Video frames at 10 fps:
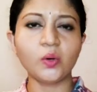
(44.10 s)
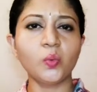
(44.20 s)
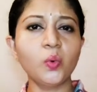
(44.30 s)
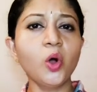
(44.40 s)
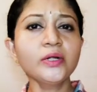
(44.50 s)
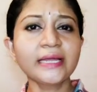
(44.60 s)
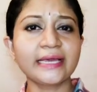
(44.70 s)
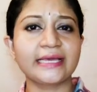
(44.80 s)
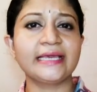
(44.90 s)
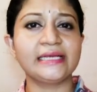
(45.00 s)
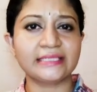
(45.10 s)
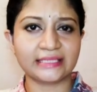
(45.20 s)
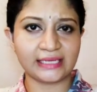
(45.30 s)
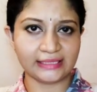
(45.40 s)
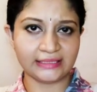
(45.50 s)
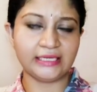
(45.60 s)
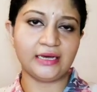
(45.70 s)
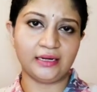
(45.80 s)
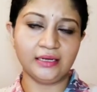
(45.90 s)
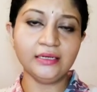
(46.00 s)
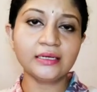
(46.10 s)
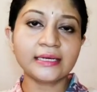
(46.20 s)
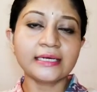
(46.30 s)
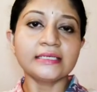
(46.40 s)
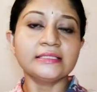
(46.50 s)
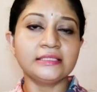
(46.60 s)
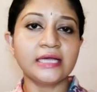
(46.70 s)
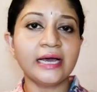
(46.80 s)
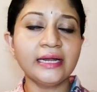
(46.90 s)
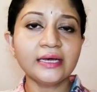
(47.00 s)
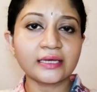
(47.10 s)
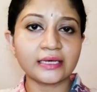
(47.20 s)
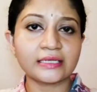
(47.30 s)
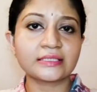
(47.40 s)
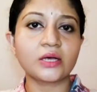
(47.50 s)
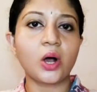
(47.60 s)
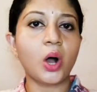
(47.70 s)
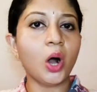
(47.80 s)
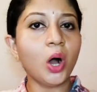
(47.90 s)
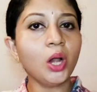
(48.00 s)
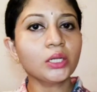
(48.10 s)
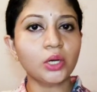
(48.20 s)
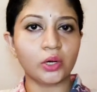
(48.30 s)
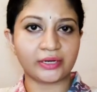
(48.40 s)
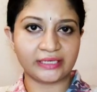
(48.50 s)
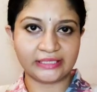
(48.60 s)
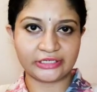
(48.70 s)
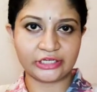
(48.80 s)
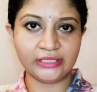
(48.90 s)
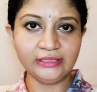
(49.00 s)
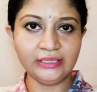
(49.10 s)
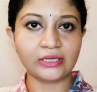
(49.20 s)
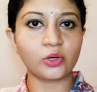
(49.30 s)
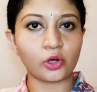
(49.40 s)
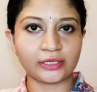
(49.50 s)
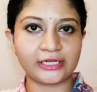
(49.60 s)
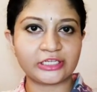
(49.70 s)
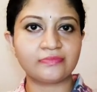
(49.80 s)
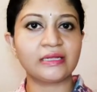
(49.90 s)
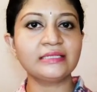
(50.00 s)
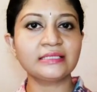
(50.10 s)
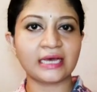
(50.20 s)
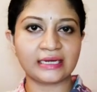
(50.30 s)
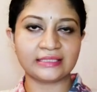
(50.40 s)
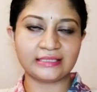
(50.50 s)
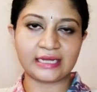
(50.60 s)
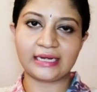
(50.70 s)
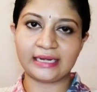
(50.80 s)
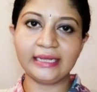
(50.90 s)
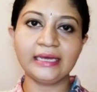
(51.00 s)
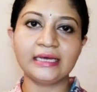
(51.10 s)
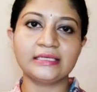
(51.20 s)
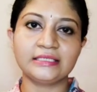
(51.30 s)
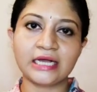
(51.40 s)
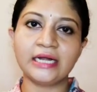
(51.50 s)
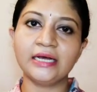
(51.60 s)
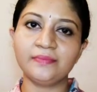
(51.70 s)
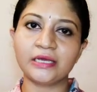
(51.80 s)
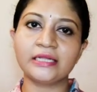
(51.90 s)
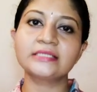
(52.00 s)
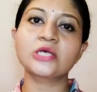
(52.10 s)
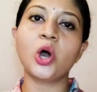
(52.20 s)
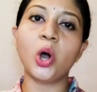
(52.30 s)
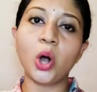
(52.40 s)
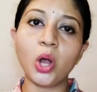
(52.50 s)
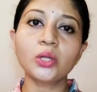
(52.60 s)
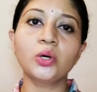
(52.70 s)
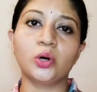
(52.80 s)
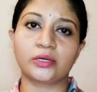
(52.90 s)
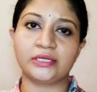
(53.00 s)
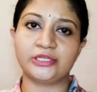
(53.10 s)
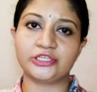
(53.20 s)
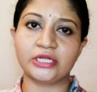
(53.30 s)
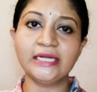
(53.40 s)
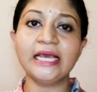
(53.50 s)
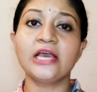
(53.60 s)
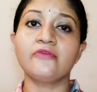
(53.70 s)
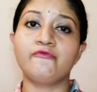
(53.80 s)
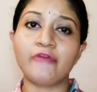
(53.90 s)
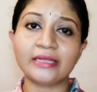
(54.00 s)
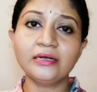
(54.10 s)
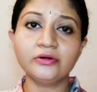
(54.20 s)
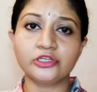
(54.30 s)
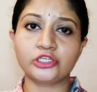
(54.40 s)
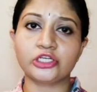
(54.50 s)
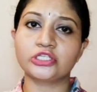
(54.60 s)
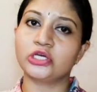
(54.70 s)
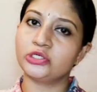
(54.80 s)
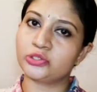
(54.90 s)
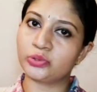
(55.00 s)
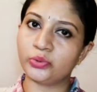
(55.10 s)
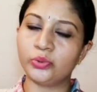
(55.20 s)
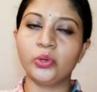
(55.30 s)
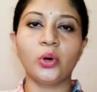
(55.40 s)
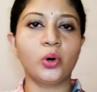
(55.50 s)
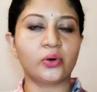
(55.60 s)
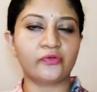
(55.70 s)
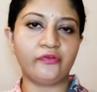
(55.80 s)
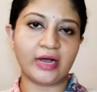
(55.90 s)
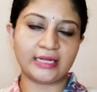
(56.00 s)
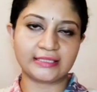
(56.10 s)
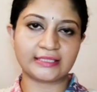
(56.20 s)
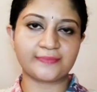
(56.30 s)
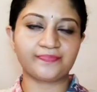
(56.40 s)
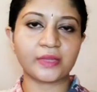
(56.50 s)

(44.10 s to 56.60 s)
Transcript: What is jnana? Jnana is all cognition. Cognition means understanding. Jnana means all cognition, whether it is true or false.